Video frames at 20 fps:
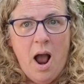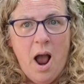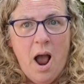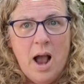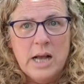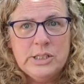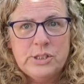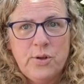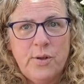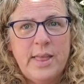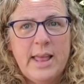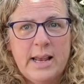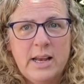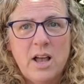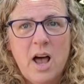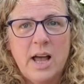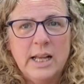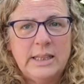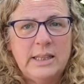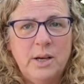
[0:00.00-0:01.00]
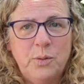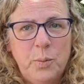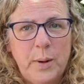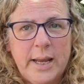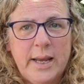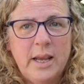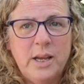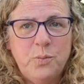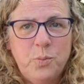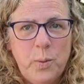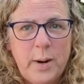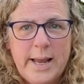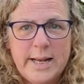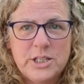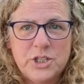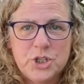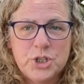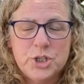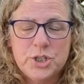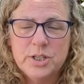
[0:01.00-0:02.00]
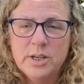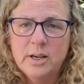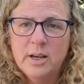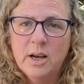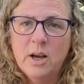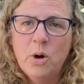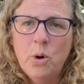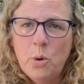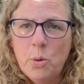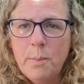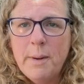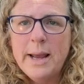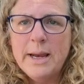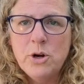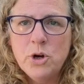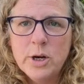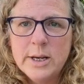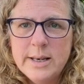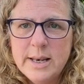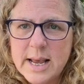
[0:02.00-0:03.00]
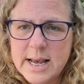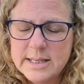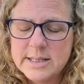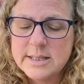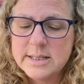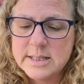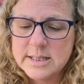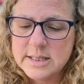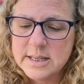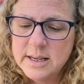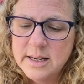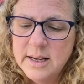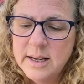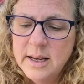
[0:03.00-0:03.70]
So they got the Wicked Witch. Oh my goodness.